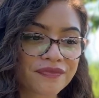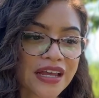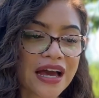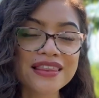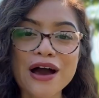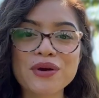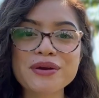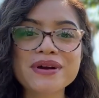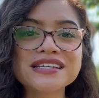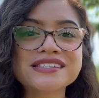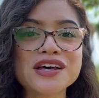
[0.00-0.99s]
allowing
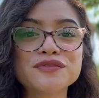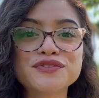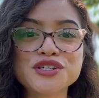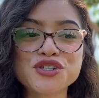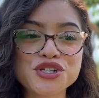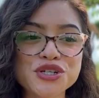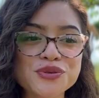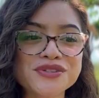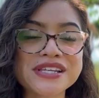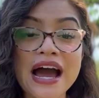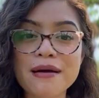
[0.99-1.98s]
myself to
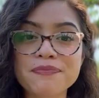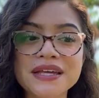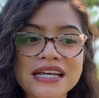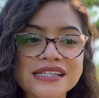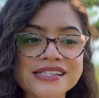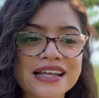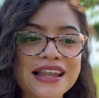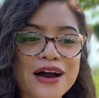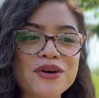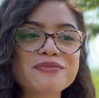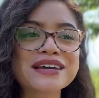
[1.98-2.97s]
choose happiness,
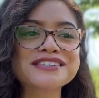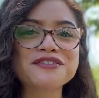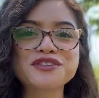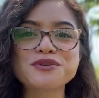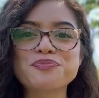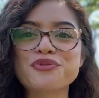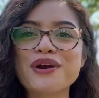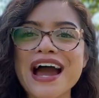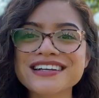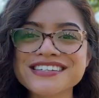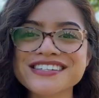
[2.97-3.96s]
allowing myself to
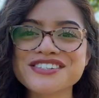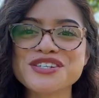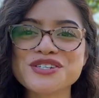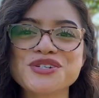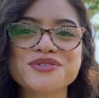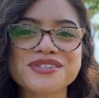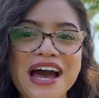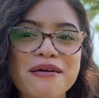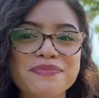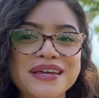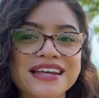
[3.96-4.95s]
practice to choose
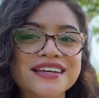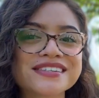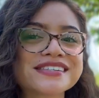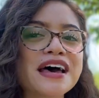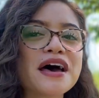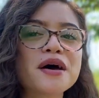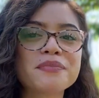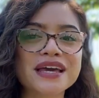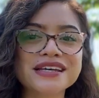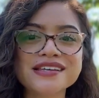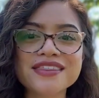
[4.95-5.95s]
happiness.
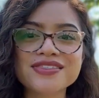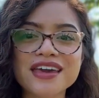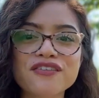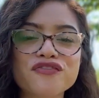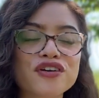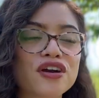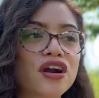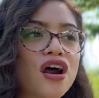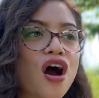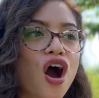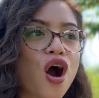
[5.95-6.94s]
Because I think for
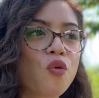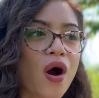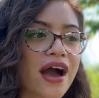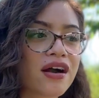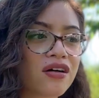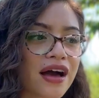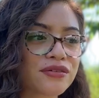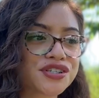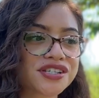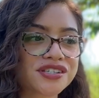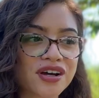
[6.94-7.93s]
a while I
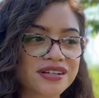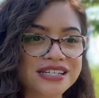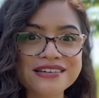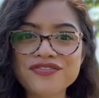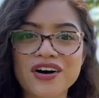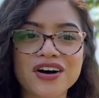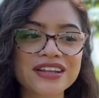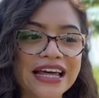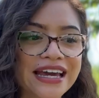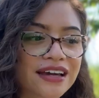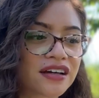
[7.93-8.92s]
was just on default,
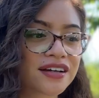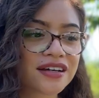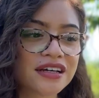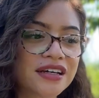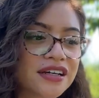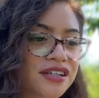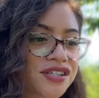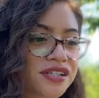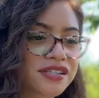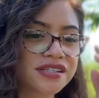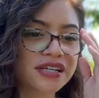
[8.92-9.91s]
like,
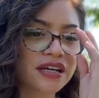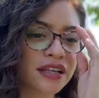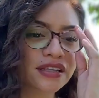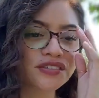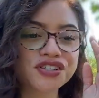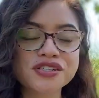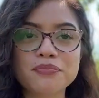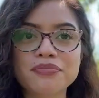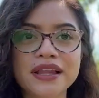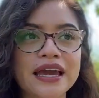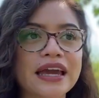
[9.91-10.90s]
just let's just
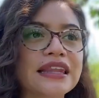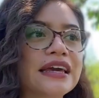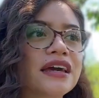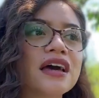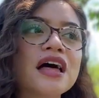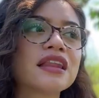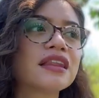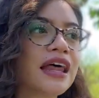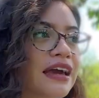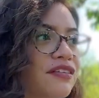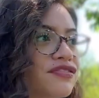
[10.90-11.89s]
complain, like
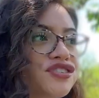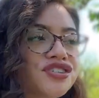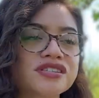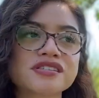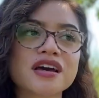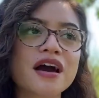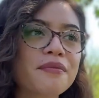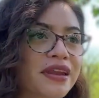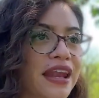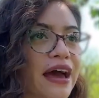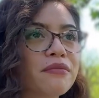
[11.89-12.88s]
life is just
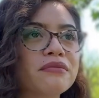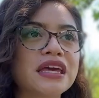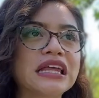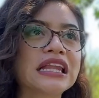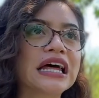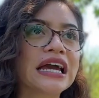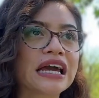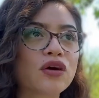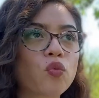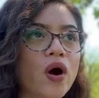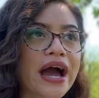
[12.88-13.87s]
coming at me,
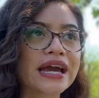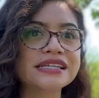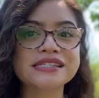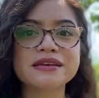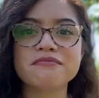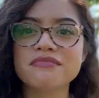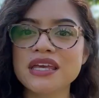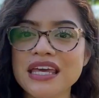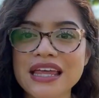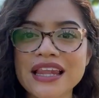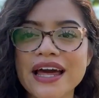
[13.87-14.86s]
like why is it
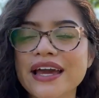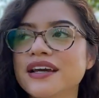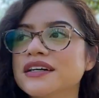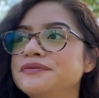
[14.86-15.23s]
me, like